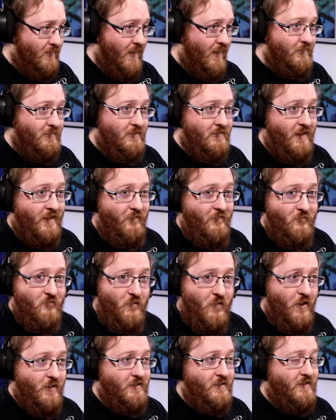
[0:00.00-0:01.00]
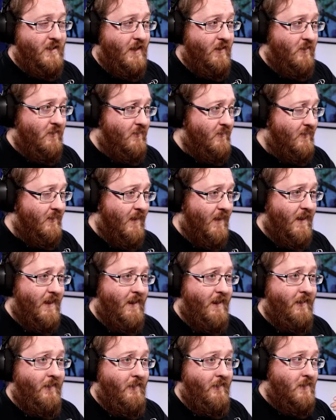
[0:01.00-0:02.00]
as you say, versatile
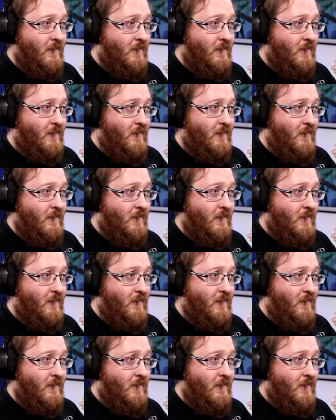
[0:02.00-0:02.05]
guy.